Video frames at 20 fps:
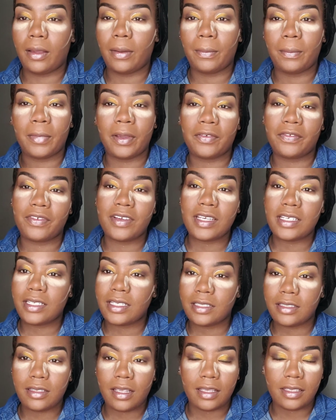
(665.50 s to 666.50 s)
My friend
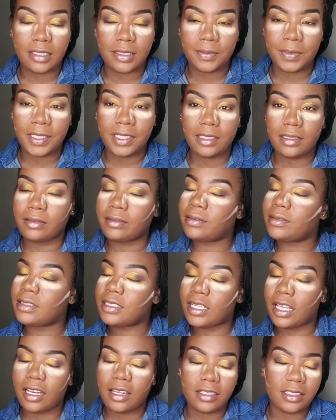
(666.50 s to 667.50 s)
just texted me.
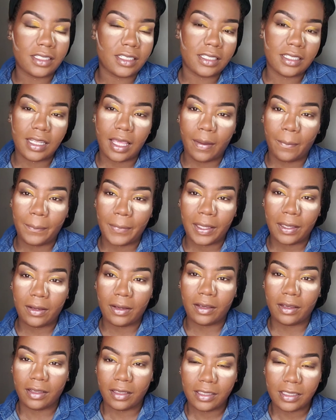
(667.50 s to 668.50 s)
Shout out to
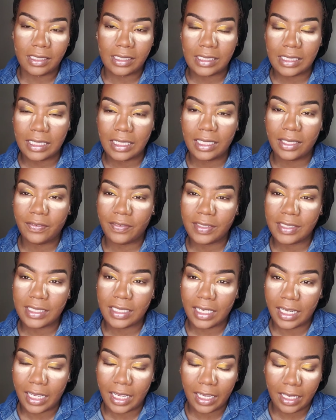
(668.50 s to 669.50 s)
Zamir. He's leaving
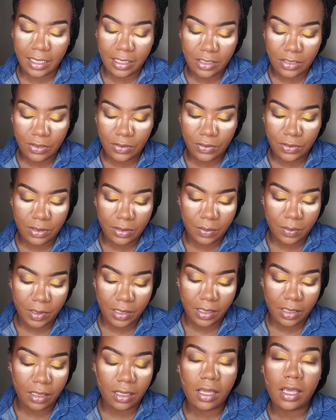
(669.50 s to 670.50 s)
today. He's going to
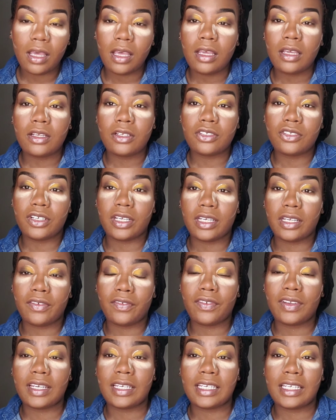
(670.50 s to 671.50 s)
be training
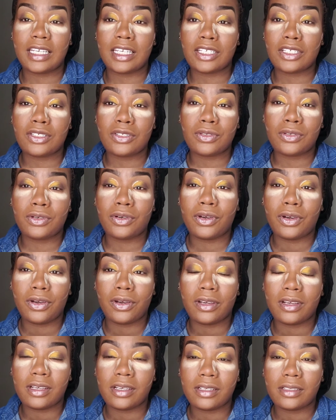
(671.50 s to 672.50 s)
for the National
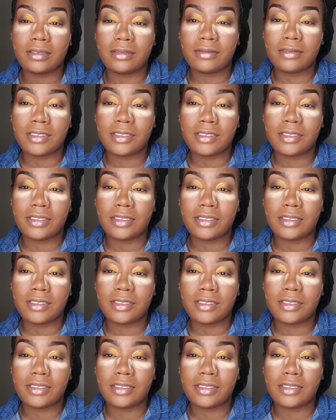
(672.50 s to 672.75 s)
Guard.